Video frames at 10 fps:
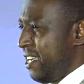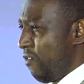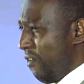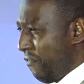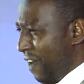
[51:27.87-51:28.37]

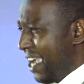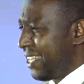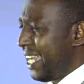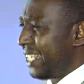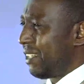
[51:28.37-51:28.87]
If we
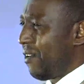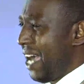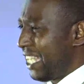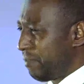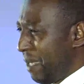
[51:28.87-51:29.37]
find that our
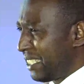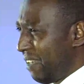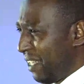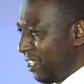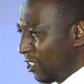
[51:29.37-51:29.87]
husbands
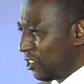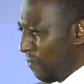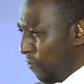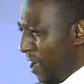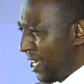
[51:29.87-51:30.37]
have a lot
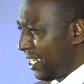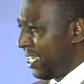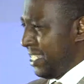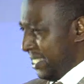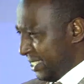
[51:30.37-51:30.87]
of work,
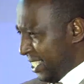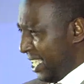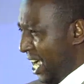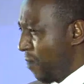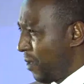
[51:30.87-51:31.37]

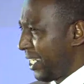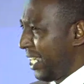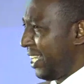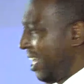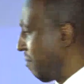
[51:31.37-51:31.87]
see how we
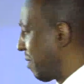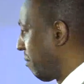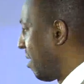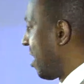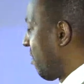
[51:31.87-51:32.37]
can help them.